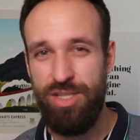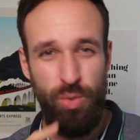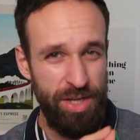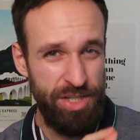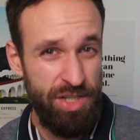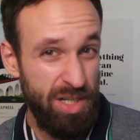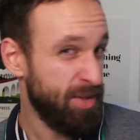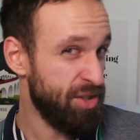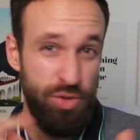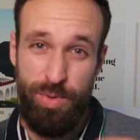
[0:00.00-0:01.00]
So we're gonna talk
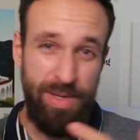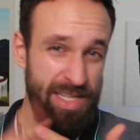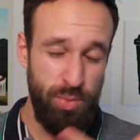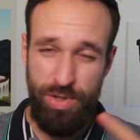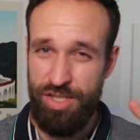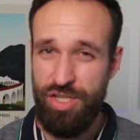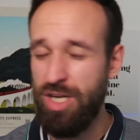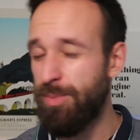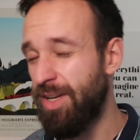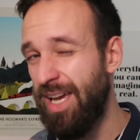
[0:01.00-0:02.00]
about Supabase, we're gonna
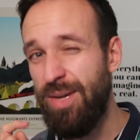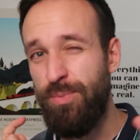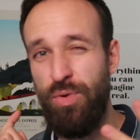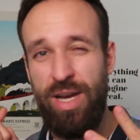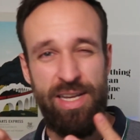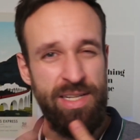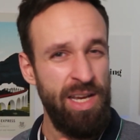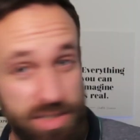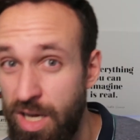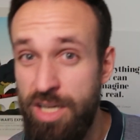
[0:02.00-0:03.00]
talk about Appwrite,
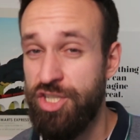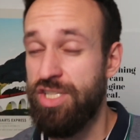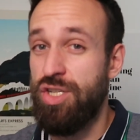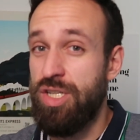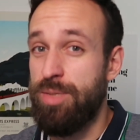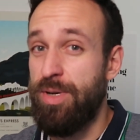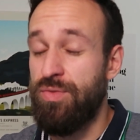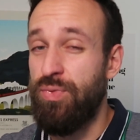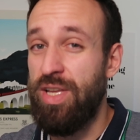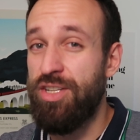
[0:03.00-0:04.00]
uh, just talked
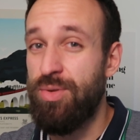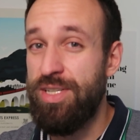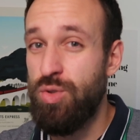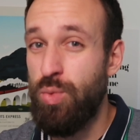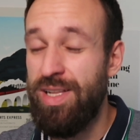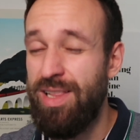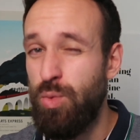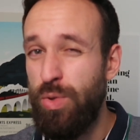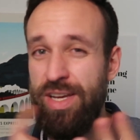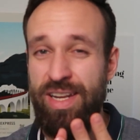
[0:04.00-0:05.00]
about Flutter as
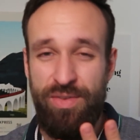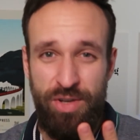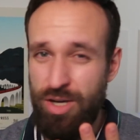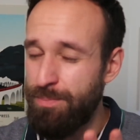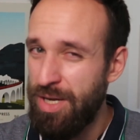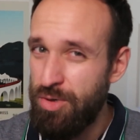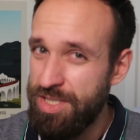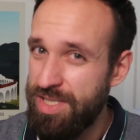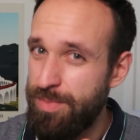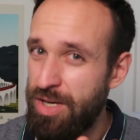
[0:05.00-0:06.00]
well. We're gonna have a
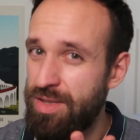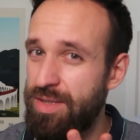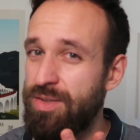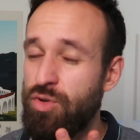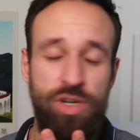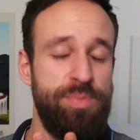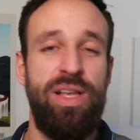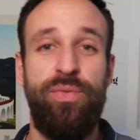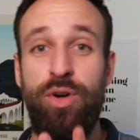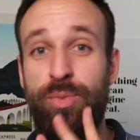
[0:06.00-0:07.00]
comparison about the
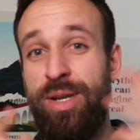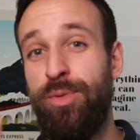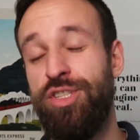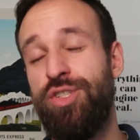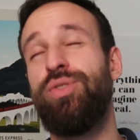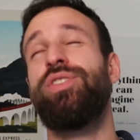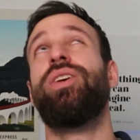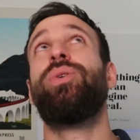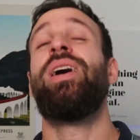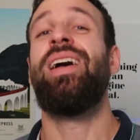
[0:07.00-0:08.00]
cross-platform framework tool.
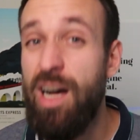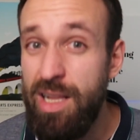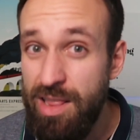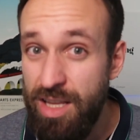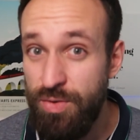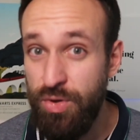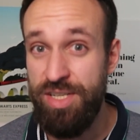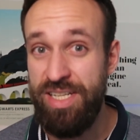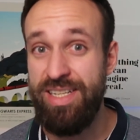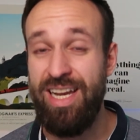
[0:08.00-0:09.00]
So a lot of
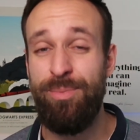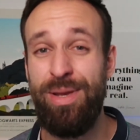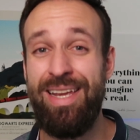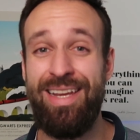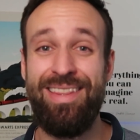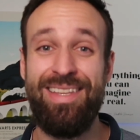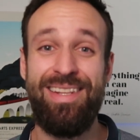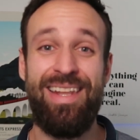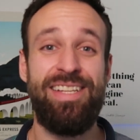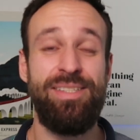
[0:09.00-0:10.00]
content coming in the
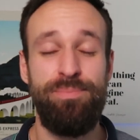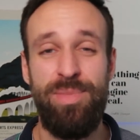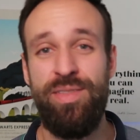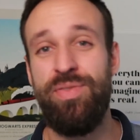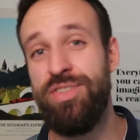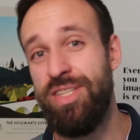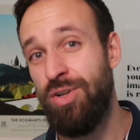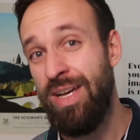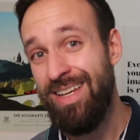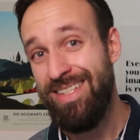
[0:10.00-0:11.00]
next month.
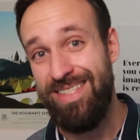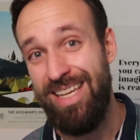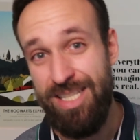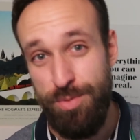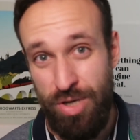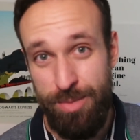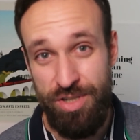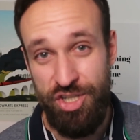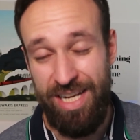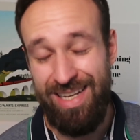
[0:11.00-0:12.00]
So stay subscribed
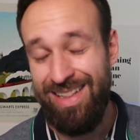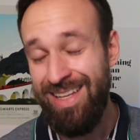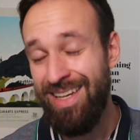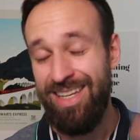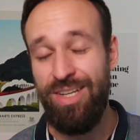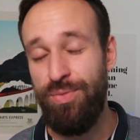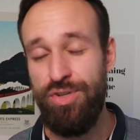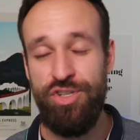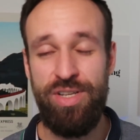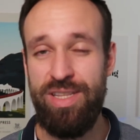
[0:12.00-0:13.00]
to the channel. If you
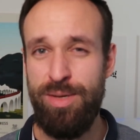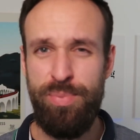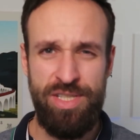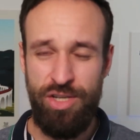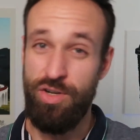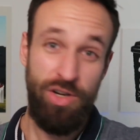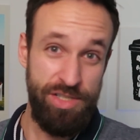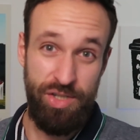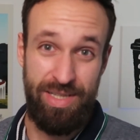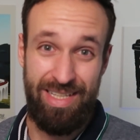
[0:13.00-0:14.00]
enjoyed the episode,
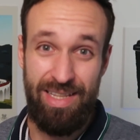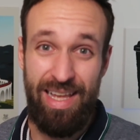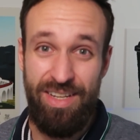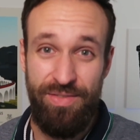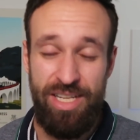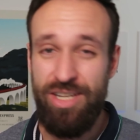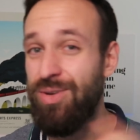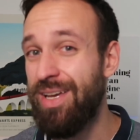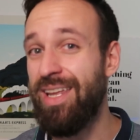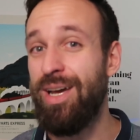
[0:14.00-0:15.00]
also click the like
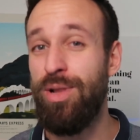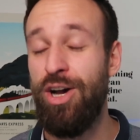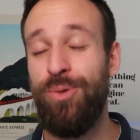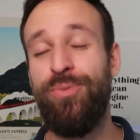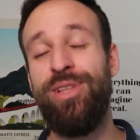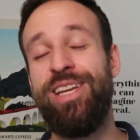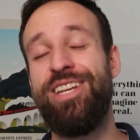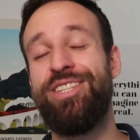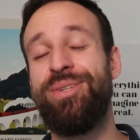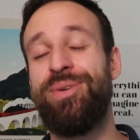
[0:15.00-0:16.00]
video and then I will hopefully
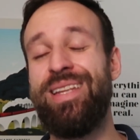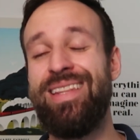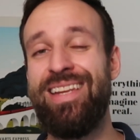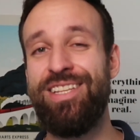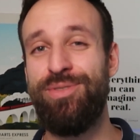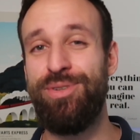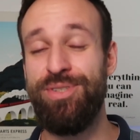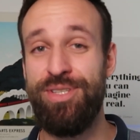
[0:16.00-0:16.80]
catch you in the next video.